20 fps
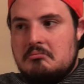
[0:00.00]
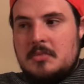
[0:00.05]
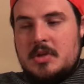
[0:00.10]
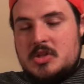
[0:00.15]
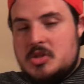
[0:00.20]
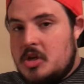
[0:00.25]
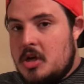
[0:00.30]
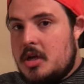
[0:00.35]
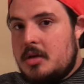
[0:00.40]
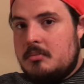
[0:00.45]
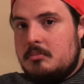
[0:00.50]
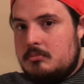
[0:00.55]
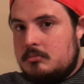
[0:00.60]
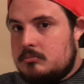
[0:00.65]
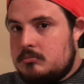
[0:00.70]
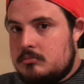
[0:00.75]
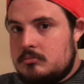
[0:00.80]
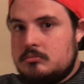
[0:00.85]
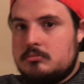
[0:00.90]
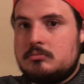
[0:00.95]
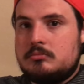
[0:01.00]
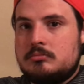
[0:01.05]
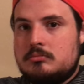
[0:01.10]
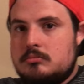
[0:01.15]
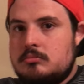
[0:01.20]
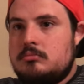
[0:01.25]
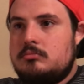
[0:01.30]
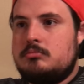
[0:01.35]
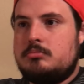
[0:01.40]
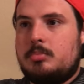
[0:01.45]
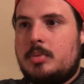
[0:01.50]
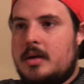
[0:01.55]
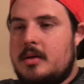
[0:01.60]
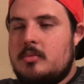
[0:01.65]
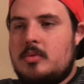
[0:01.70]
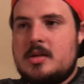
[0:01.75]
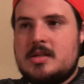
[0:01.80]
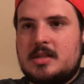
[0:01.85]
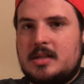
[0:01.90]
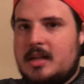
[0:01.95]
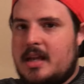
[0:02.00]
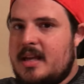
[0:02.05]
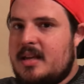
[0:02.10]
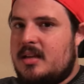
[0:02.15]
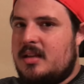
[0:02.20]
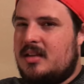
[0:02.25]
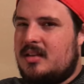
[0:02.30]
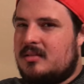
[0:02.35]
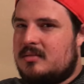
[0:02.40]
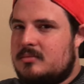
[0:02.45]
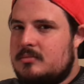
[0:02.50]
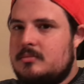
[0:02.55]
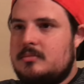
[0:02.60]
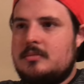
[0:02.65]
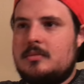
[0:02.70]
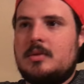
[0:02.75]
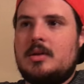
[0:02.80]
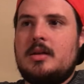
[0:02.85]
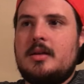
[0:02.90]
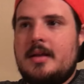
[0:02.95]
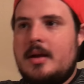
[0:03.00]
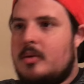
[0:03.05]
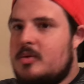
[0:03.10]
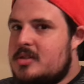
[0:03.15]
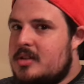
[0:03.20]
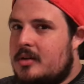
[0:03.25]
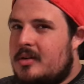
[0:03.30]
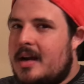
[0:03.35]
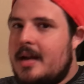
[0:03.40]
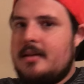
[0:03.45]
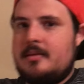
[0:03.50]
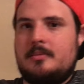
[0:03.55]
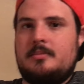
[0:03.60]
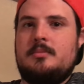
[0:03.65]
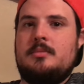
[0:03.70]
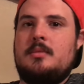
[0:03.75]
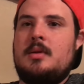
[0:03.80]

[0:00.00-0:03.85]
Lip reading: It was good. But it wasn't like, you know, it wasn't great.